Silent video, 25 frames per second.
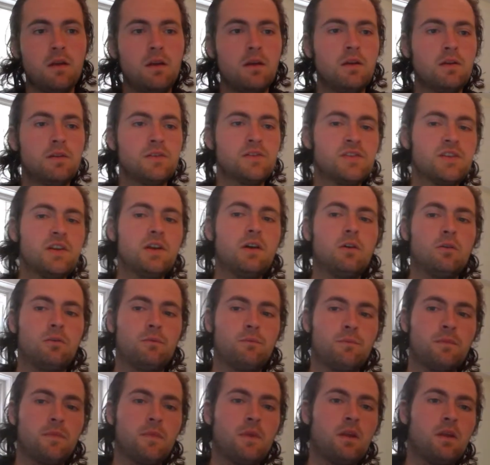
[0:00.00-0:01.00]

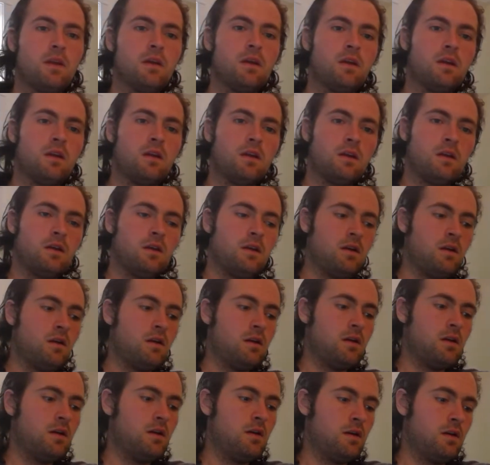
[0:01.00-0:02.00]
So,
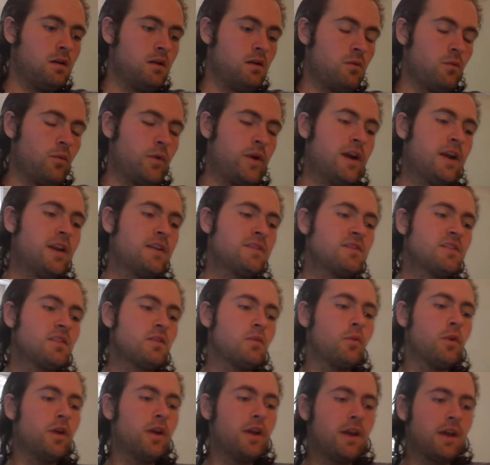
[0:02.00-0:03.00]
head into the
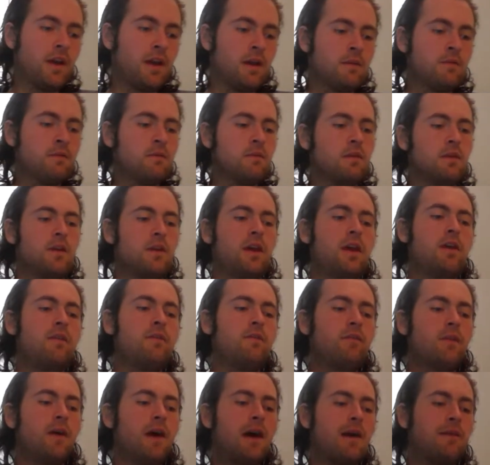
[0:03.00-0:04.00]
weekend. Game
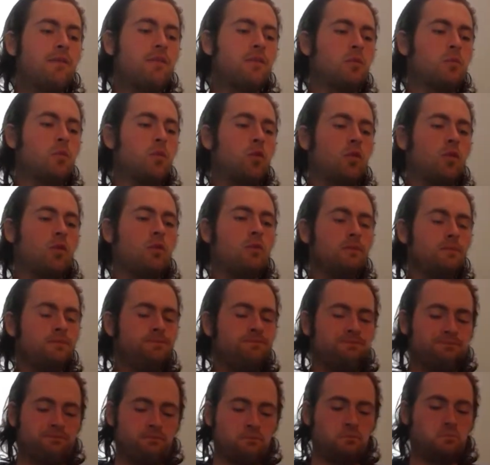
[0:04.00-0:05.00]
5 tomorrow
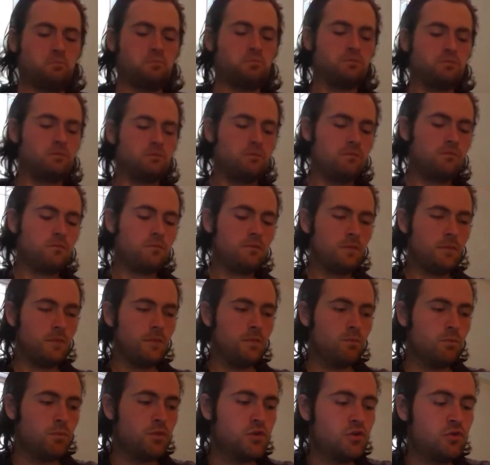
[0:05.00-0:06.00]

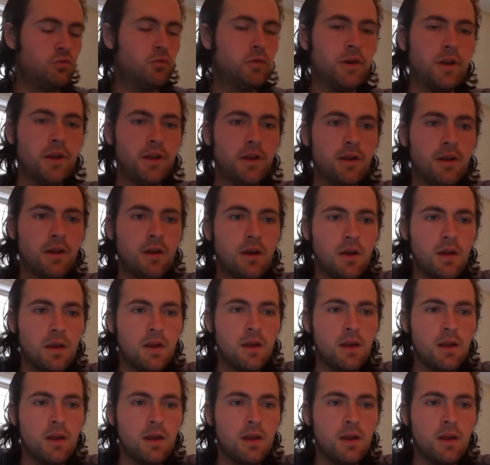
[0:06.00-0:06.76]
between